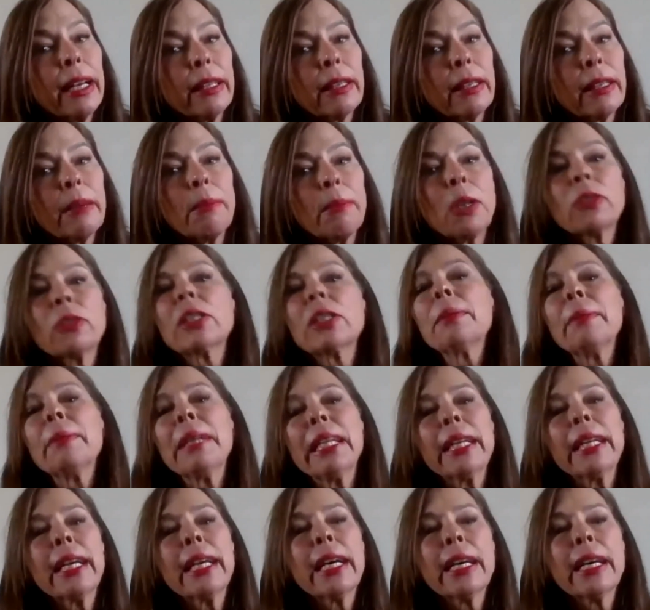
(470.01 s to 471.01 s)
the
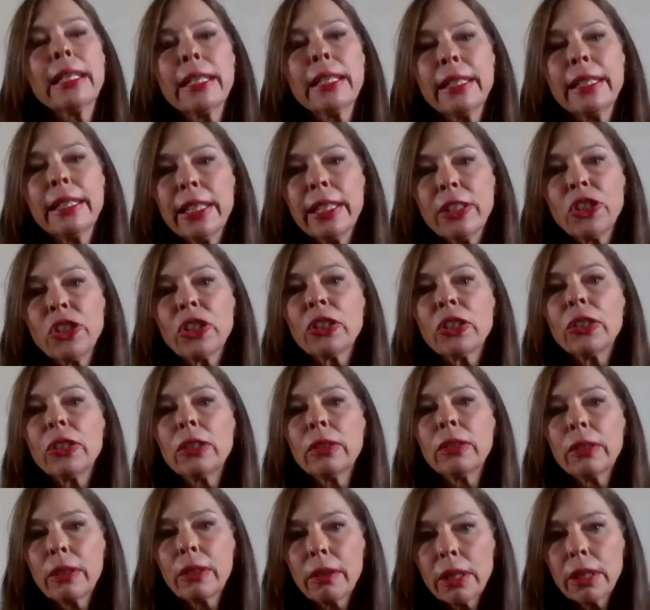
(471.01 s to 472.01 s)
multimedia and the
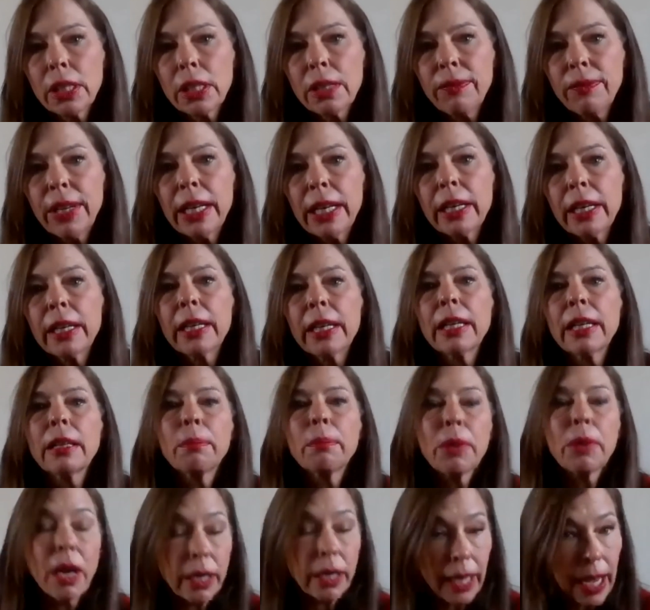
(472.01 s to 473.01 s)
digital sphere and
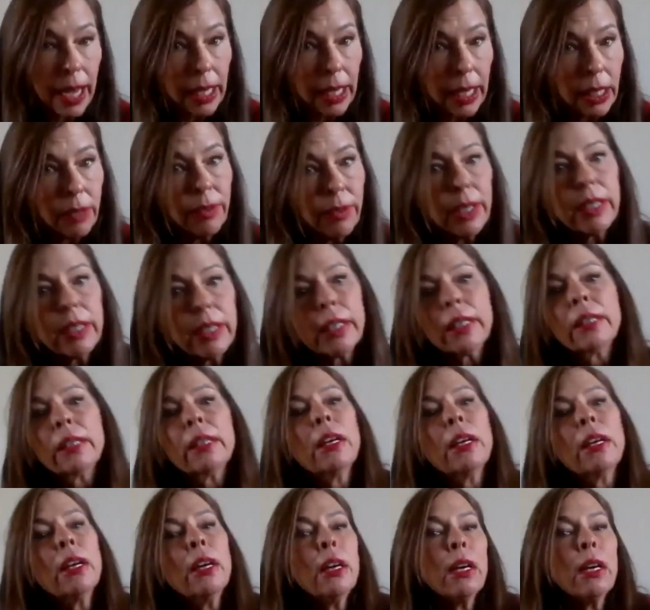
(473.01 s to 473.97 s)
the broadcast sphere,